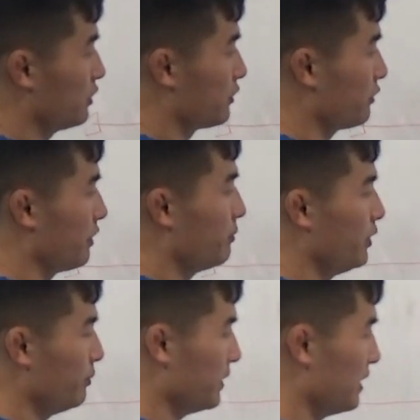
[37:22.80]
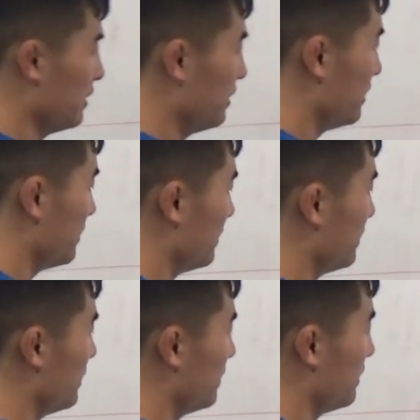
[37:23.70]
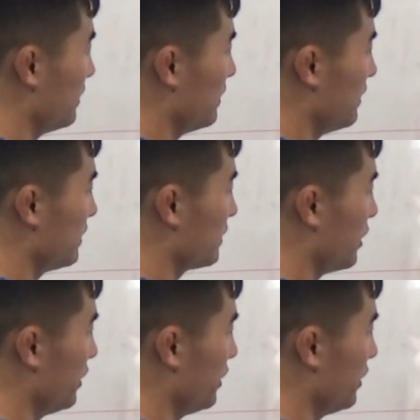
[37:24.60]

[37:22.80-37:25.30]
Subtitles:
through the pupil, it's going